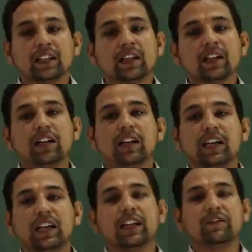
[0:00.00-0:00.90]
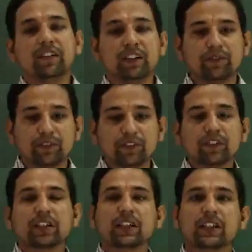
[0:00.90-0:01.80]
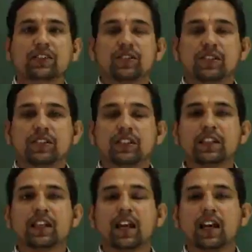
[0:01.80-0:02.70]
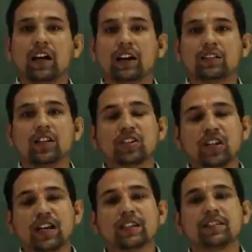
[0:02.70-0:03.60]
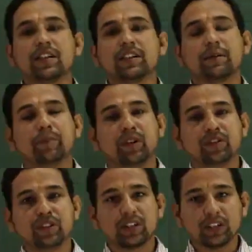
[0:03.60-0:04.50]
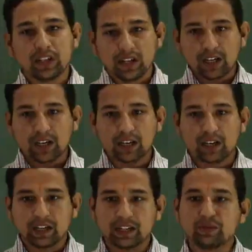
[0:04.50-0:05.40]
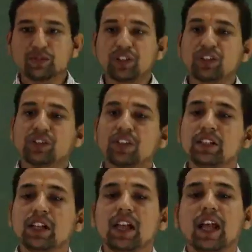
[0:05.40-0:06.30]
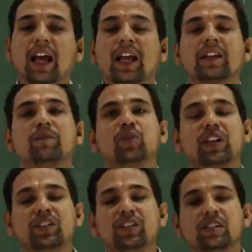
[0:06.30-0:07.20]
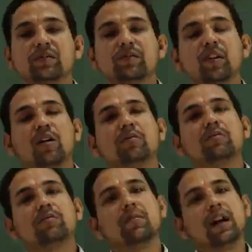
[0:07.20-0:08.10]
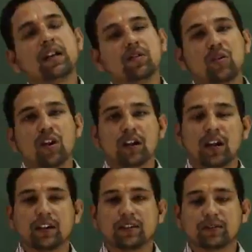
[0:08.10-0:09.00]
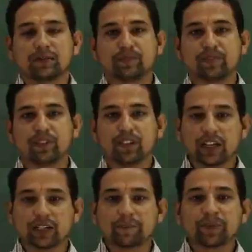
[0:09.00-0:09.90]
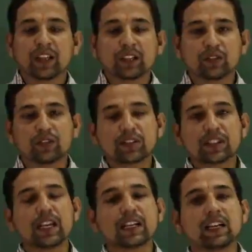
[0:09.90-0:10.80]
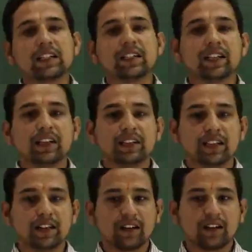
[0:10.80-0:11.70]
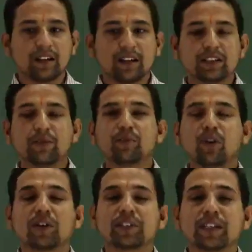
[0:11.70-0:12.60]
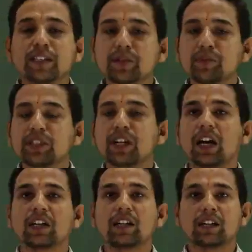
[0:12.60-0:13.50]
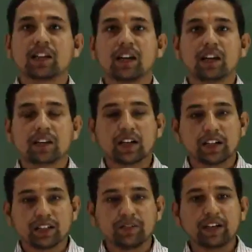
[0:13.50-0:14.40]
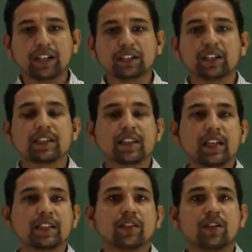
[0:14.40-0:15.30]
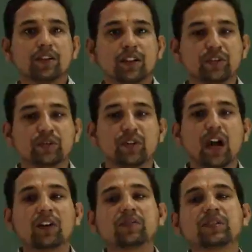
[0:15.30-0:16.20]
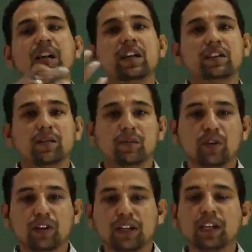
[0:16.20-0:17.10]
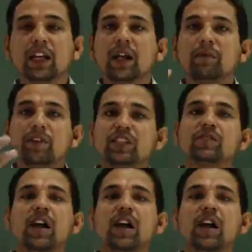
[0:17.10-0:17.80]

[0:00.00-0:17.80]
the in vivo conditions such as the temperature, nutrition and protection from microorganisms. Right. So cell culture is a process which are cultivating the cells or tissue outside the body, which